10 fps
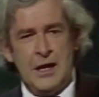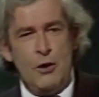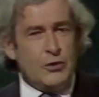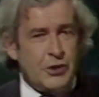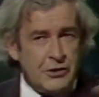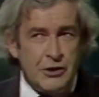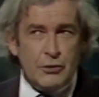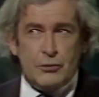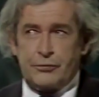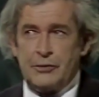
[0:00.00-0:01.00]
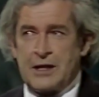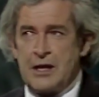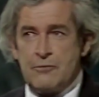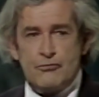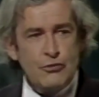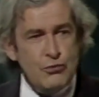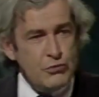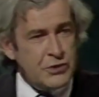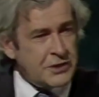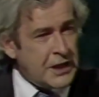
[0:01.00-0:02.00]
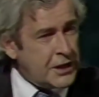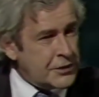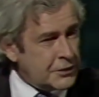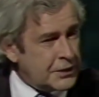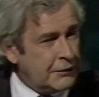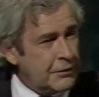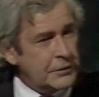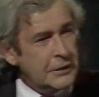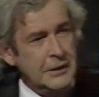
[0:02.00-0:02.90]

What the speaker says: All children, you go through that kind of rude stage on telephone.